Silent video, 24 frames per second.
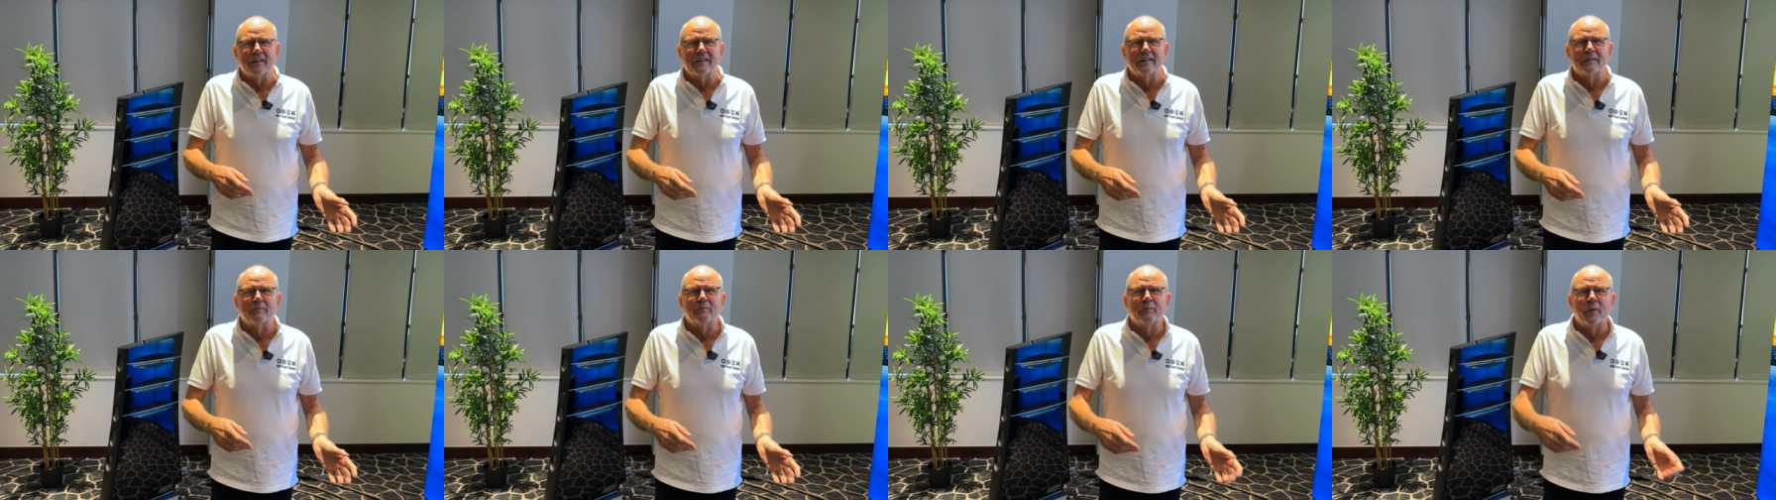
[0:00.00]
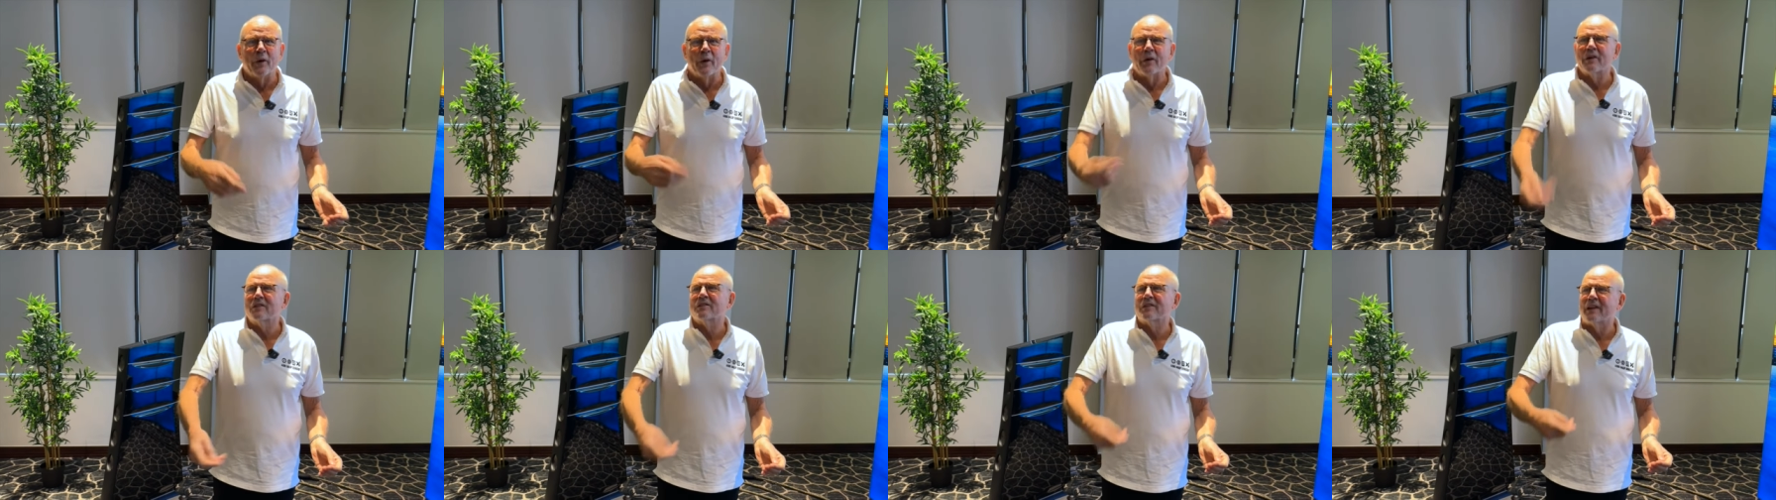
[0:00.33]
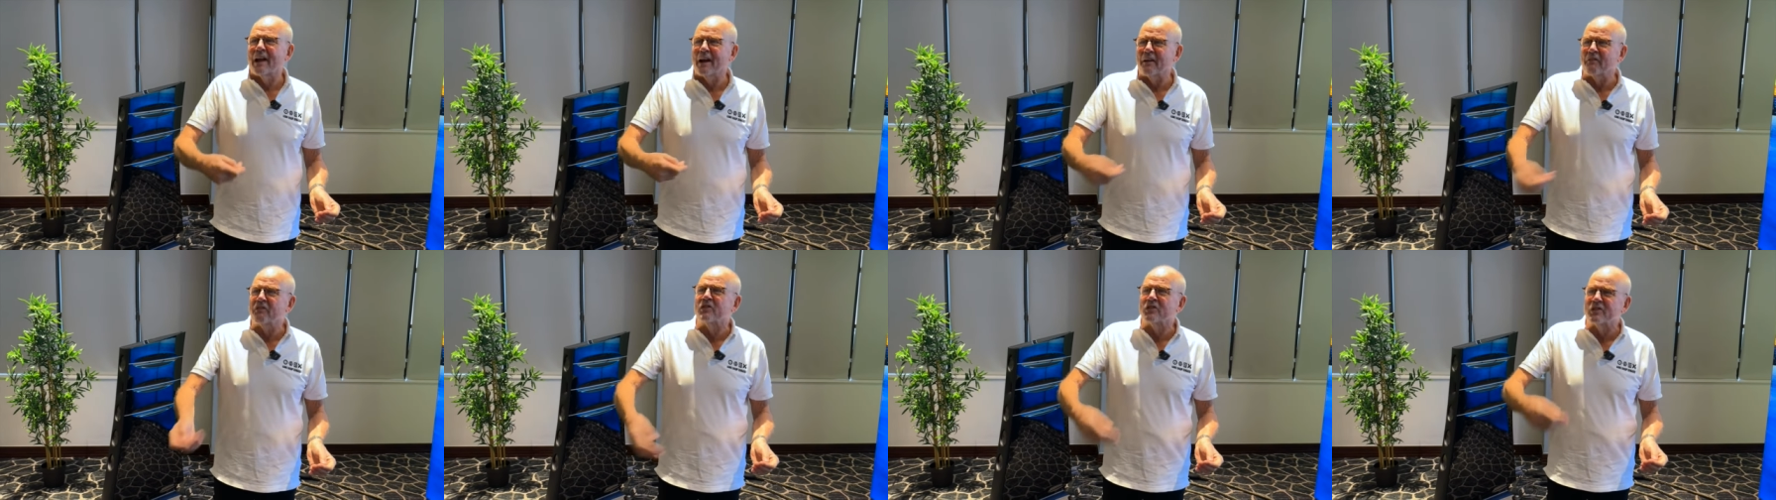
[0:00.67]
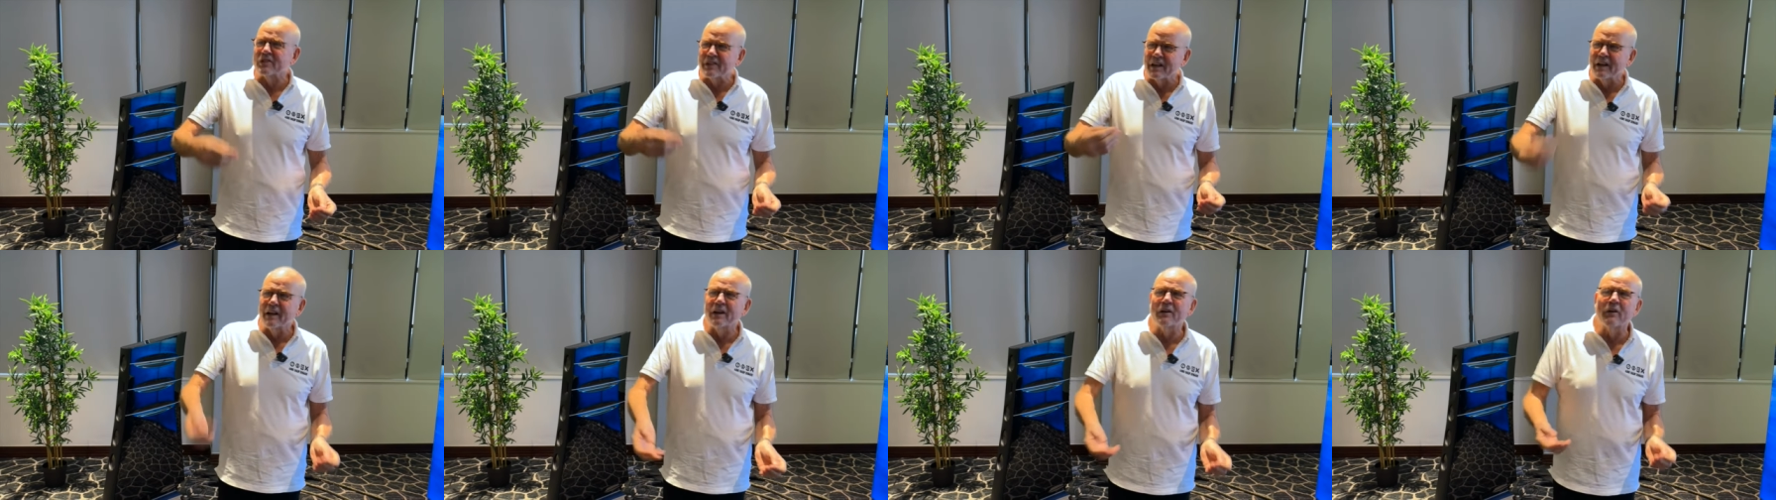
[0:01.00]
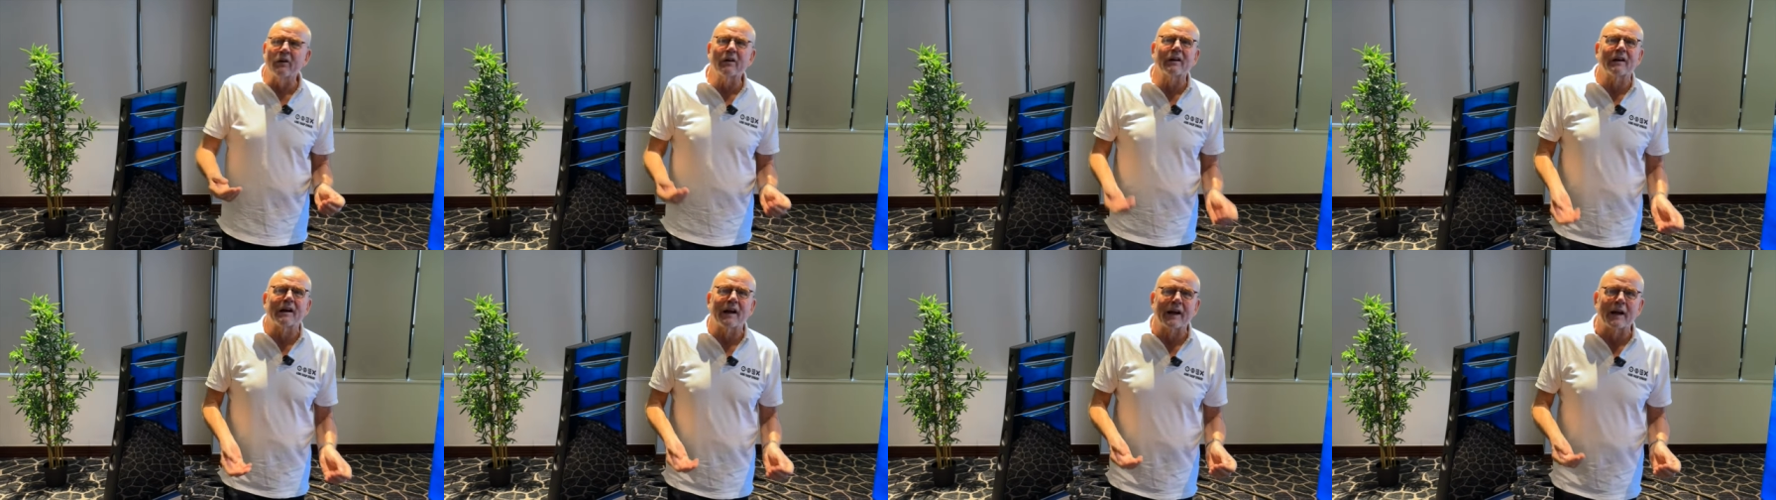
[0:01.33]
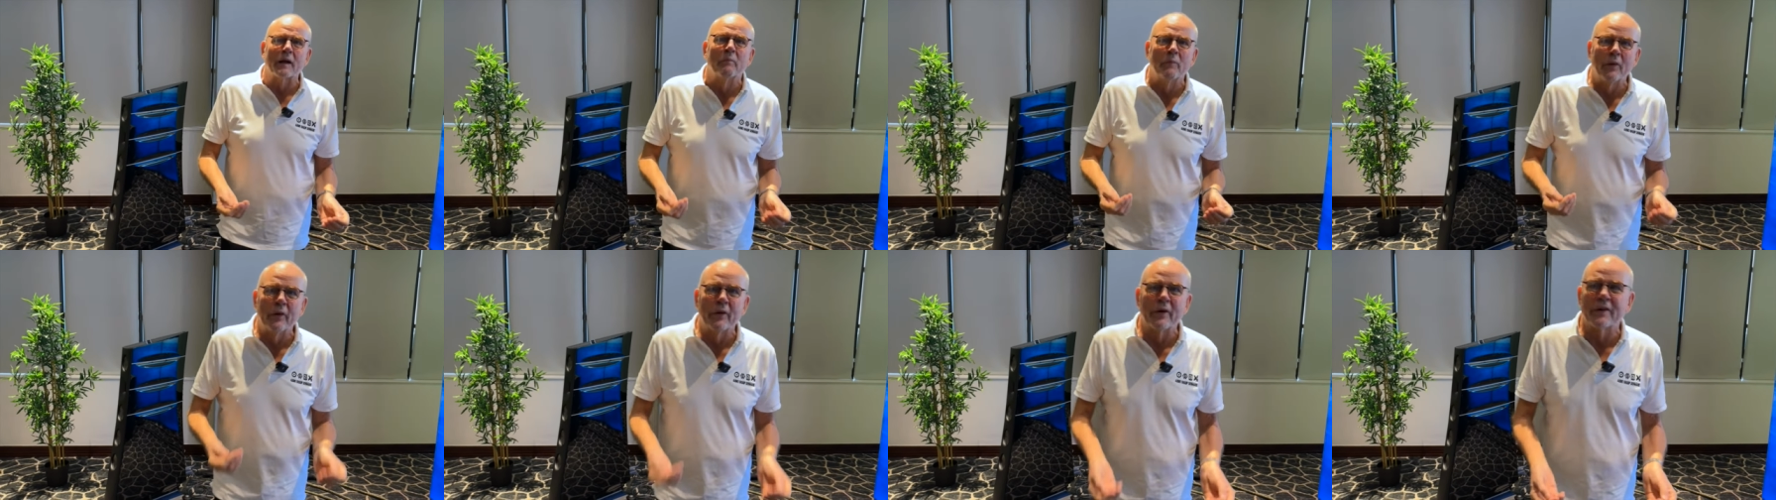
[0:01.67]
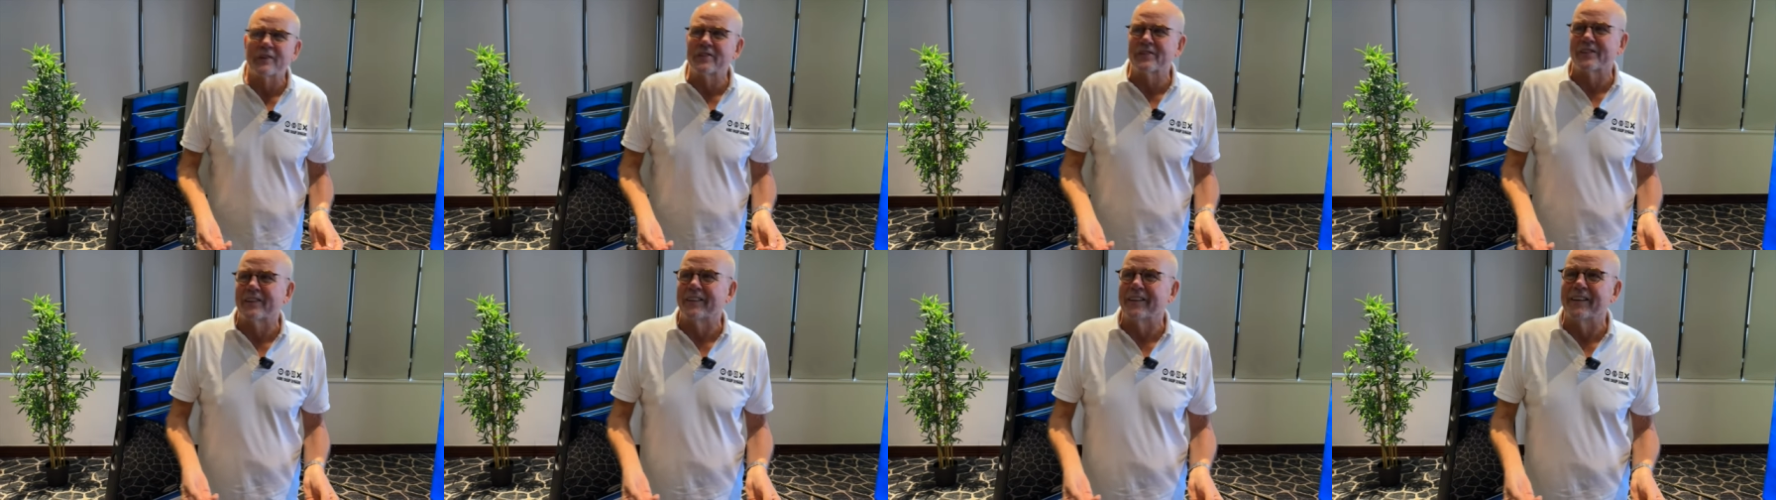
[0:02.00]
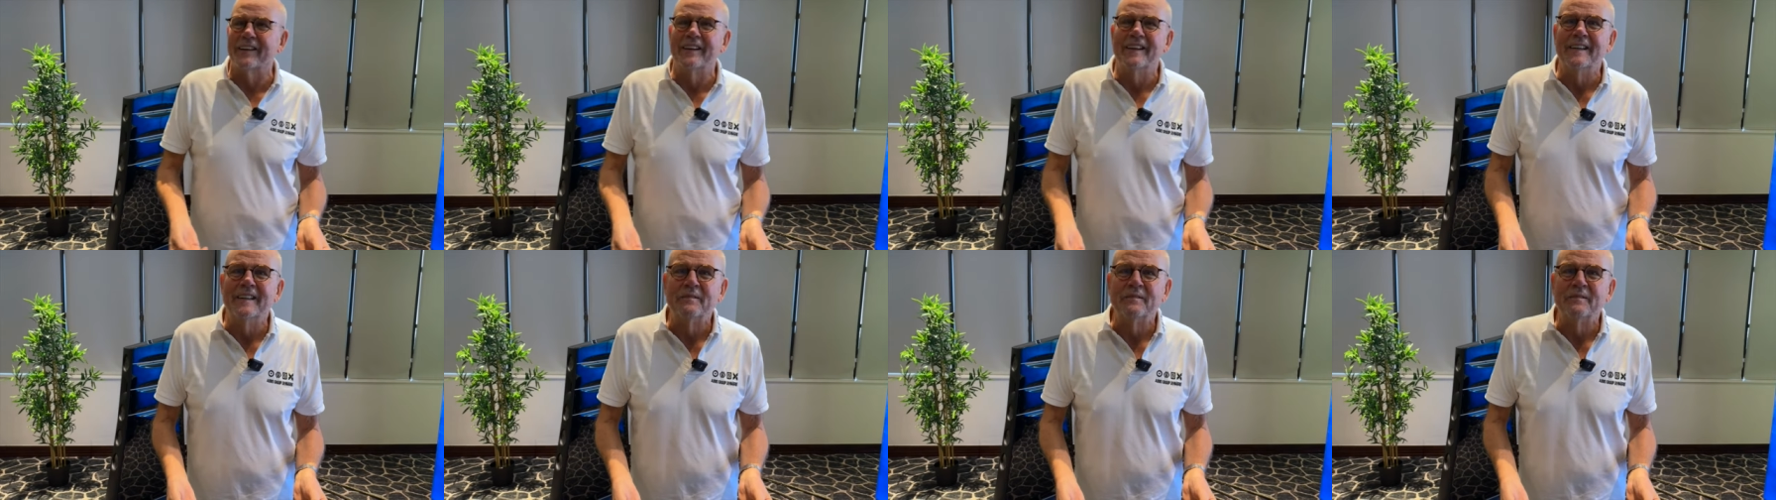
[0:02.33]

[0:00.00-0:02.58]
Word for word: A person has to still look like a person.